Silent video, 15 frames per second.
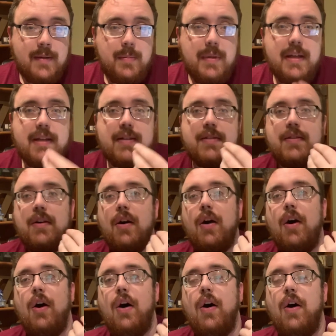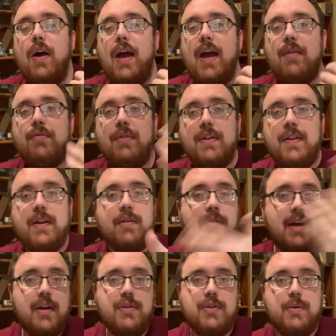Because everything
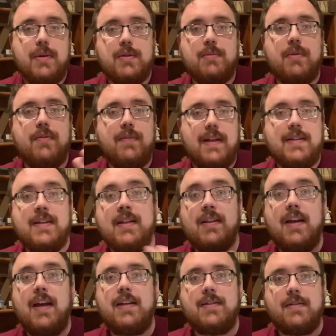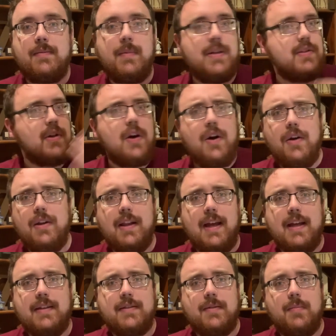around you is reflecting light. It's all
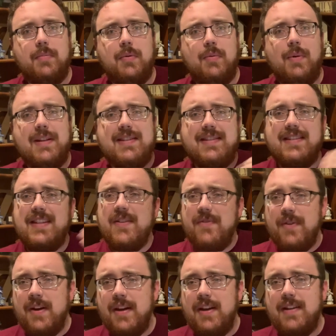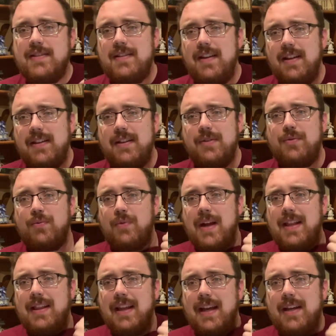light. But what's different, it's not like there's
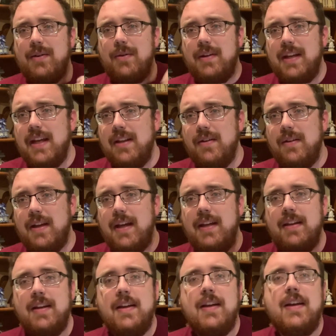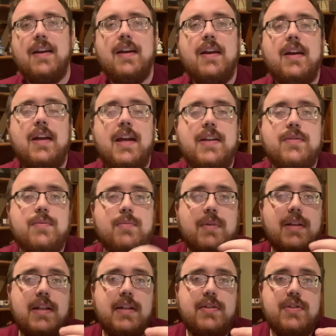red light or yellow light. It's
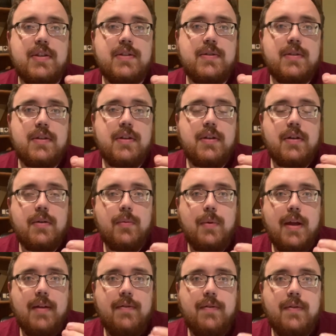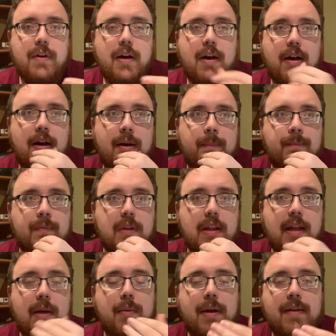really just
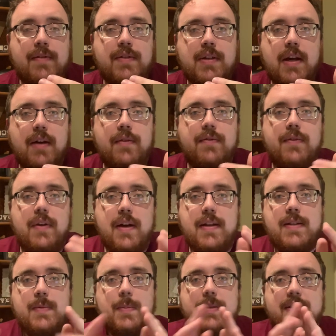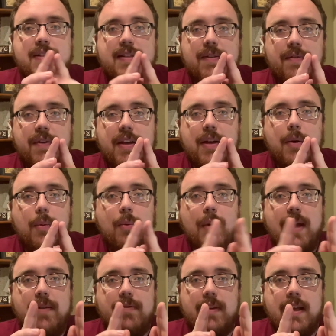light waves of a specific
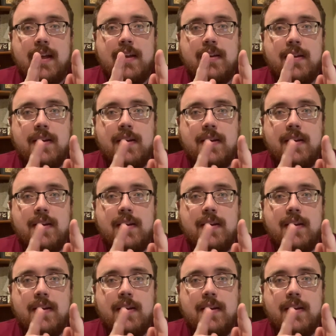wavelength.